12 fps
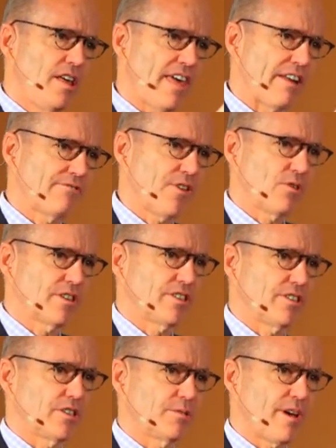that focus
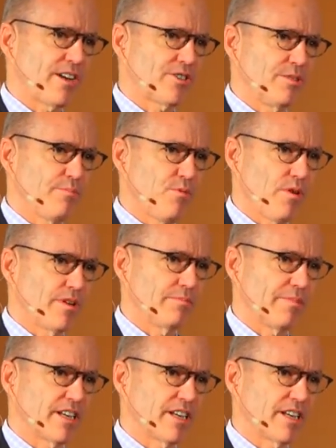is especially important.